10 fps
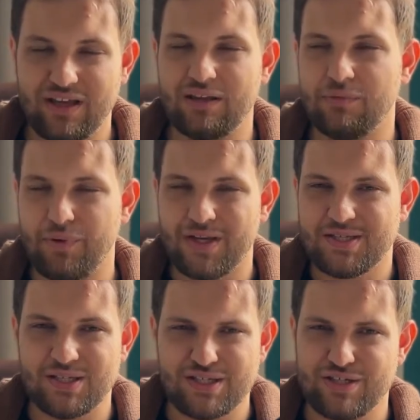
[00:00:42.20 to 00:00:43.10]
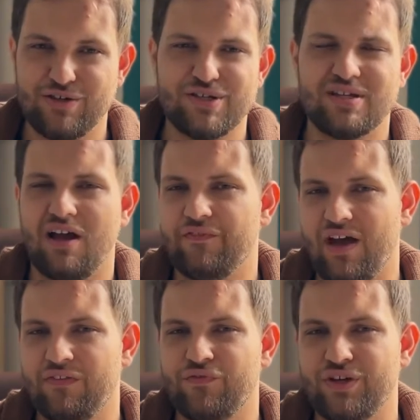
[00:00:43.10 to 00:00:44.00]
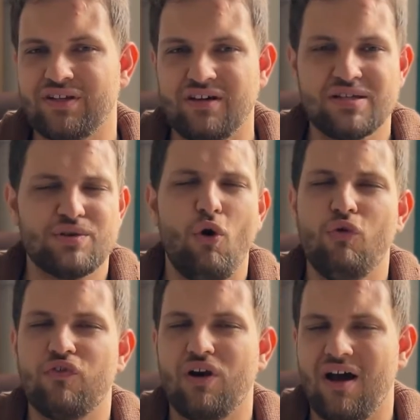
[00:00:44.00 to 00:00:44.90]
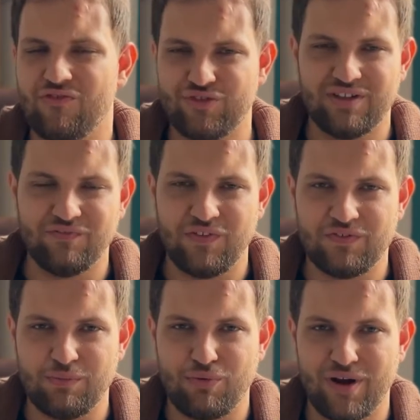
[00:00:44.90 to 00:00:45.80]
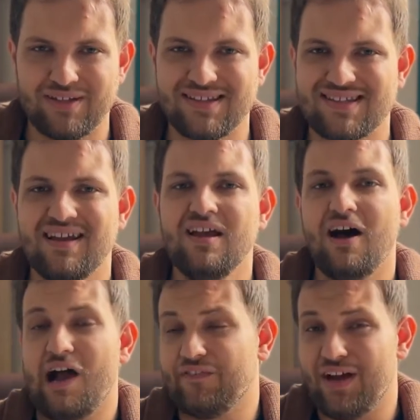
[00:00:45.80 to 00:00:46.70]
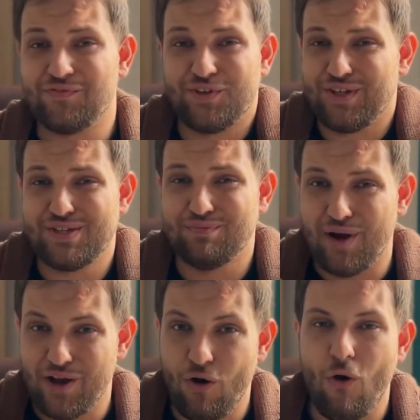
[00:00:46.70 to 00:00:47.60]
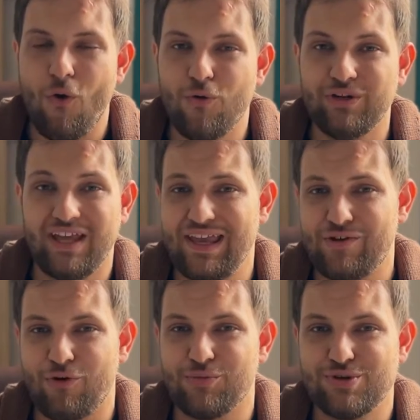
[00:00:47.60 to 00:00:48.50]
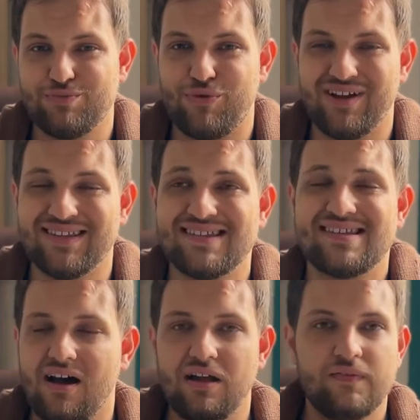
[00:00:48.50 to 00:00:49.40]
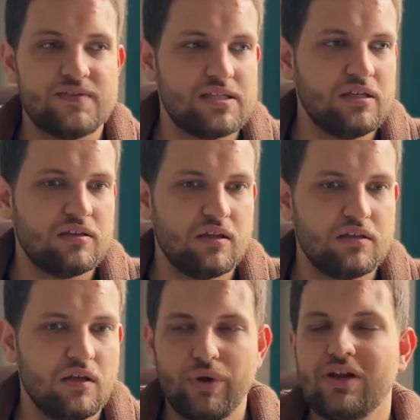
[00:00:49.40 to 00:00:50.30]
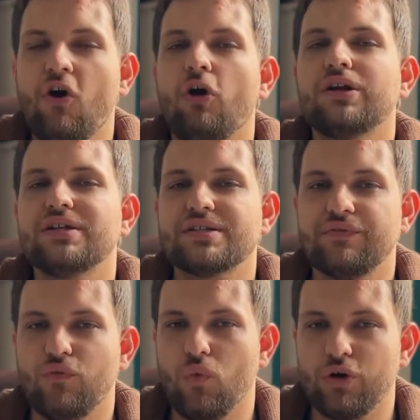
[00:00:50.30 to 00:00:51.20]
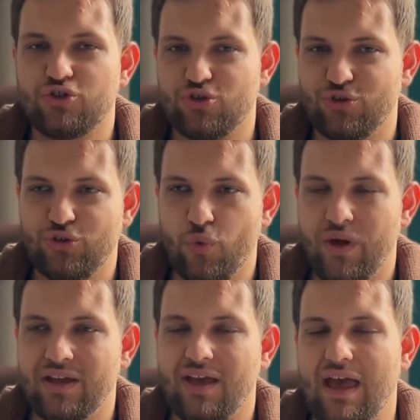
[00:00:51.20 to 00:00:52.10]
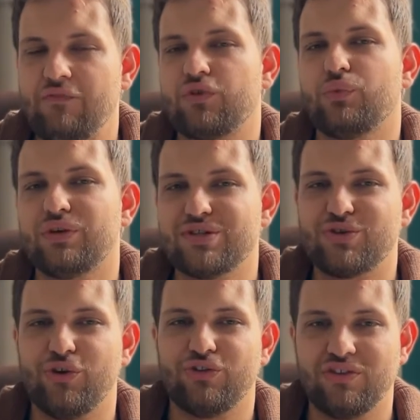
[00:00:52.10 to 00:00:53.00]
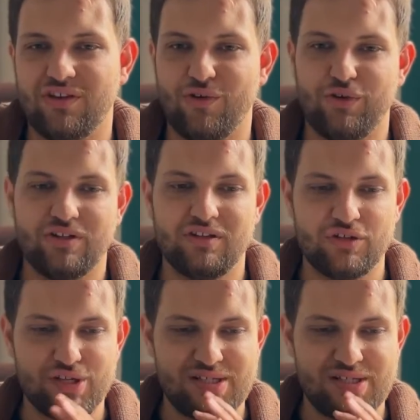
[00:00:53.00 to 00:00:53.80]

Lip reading: In the past 6 years, I've advertised over 150 brands. I've advertised my own e-commerce brand. I've seen that regardless of what you're doing, everyone is going to tell you that there are